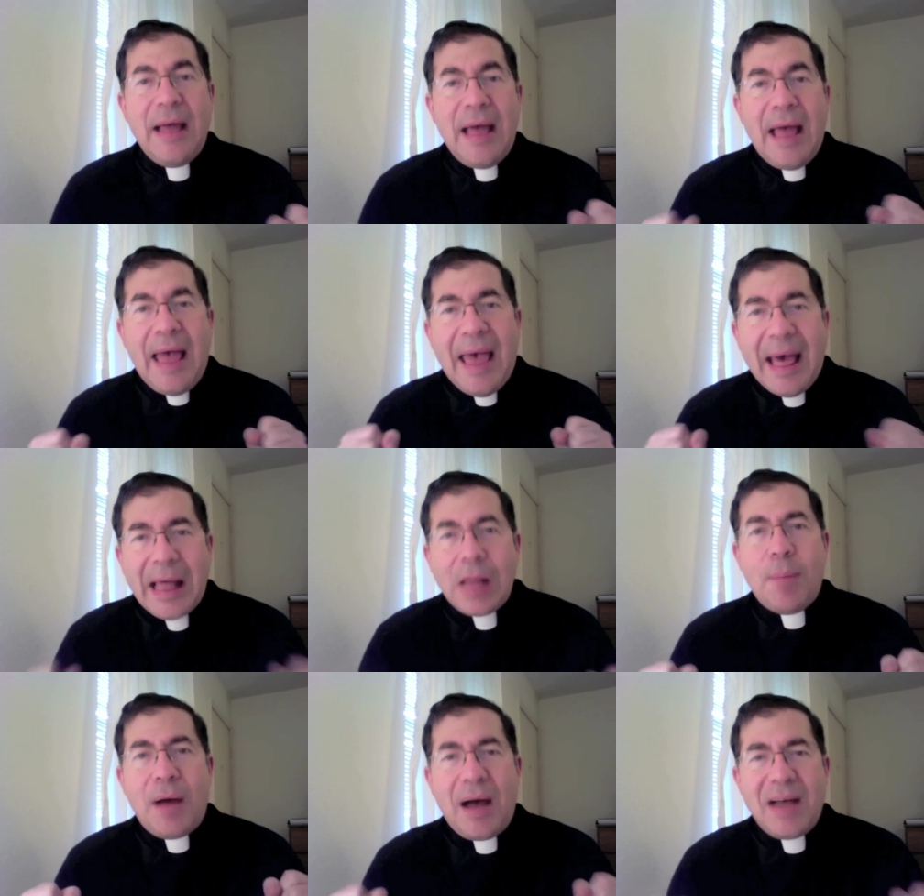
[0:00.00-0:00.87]

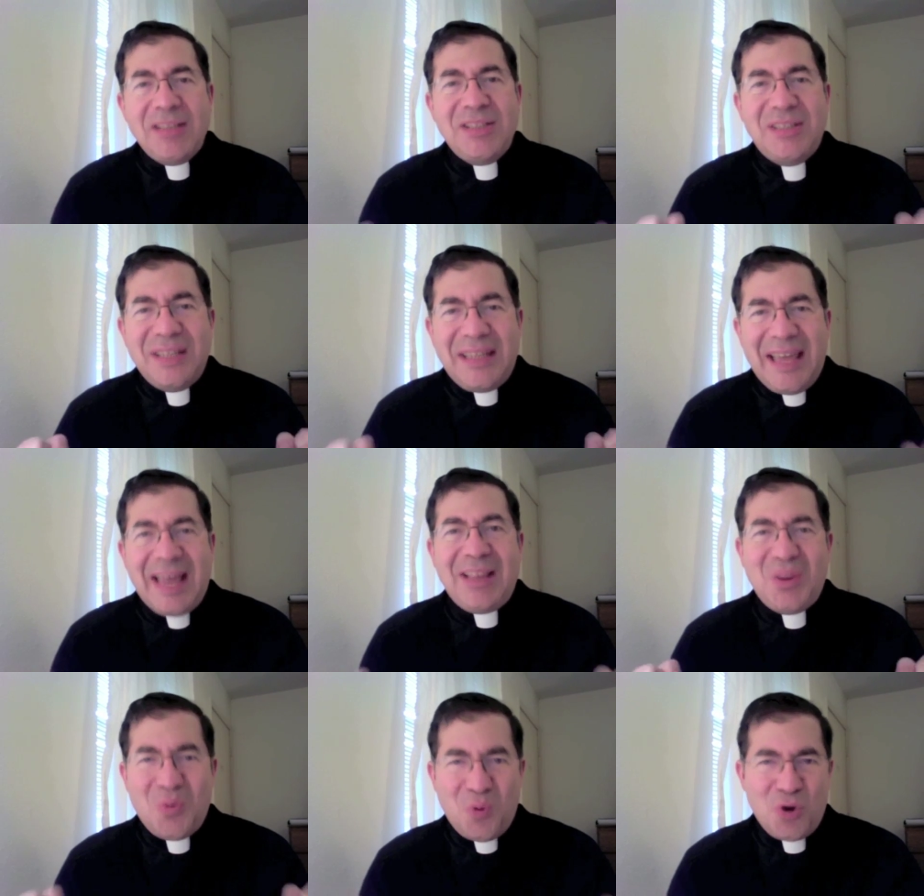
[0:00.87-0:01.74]
Help us to
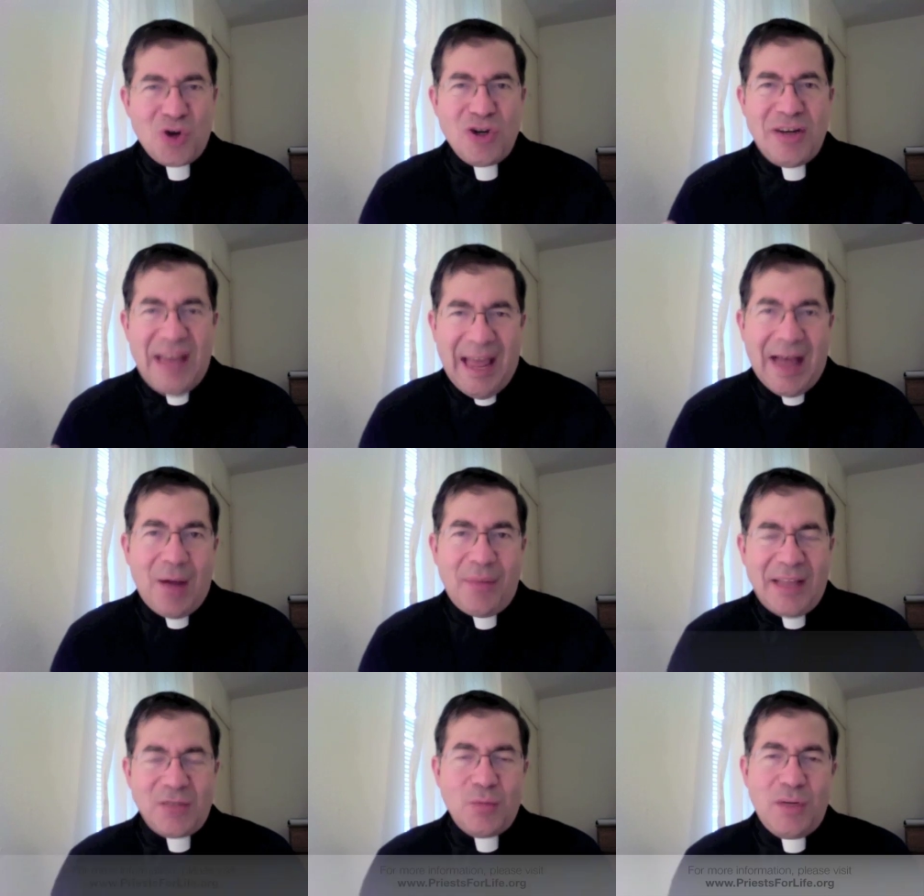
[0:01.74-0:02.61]
get the word
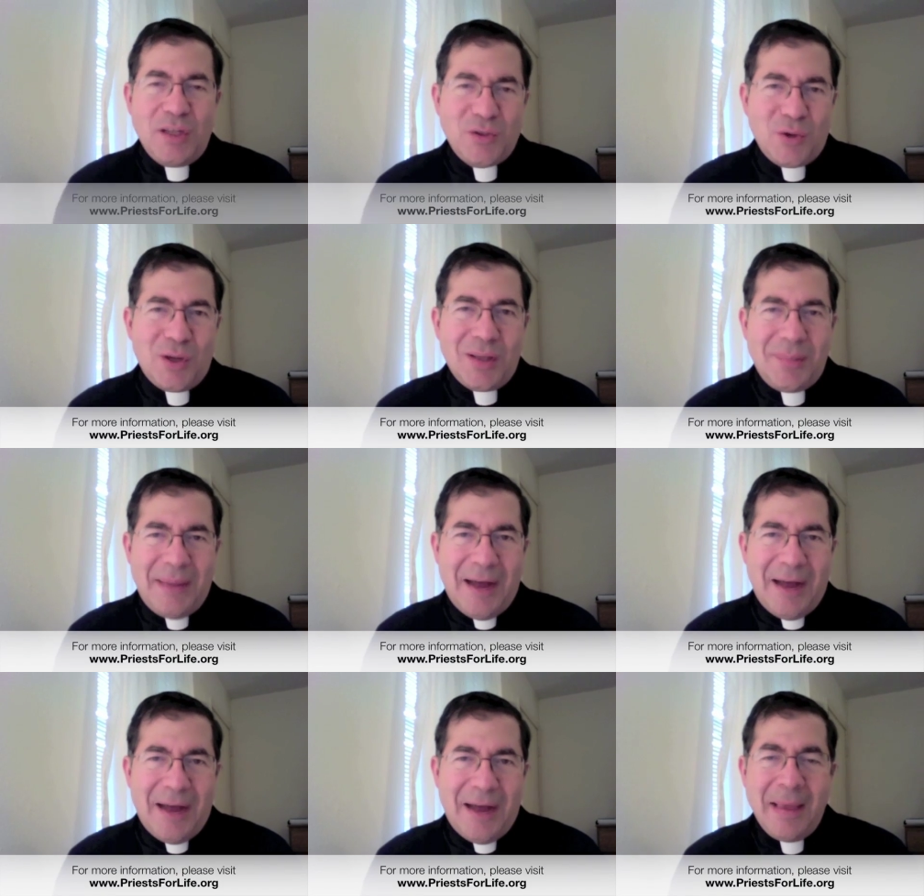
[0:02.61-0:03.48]
out. That's what it's all
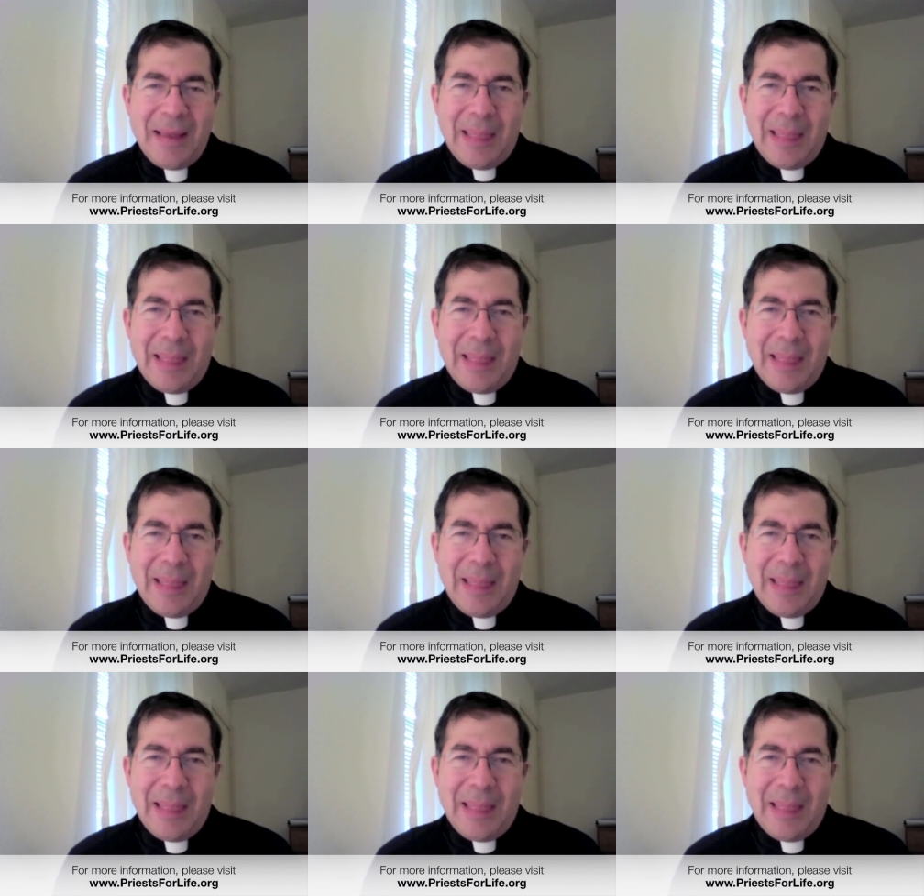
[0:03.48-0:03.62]
about.